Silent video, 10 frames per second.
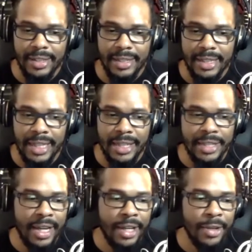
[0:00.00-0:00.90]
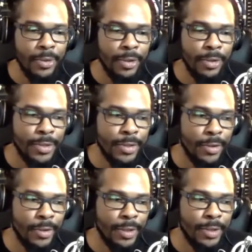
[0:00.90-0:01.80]
the entire world was
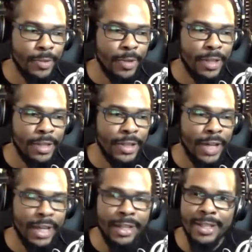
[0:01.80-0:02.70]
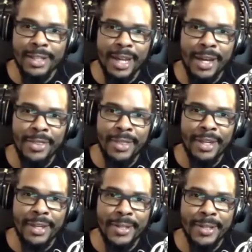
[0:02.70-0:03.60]
thrown into one giant design
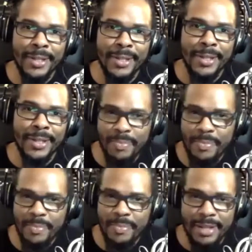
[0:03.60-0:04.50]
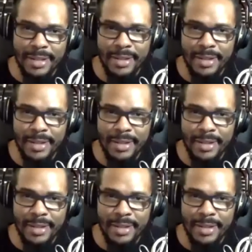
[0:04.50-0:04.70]
thinking yeah.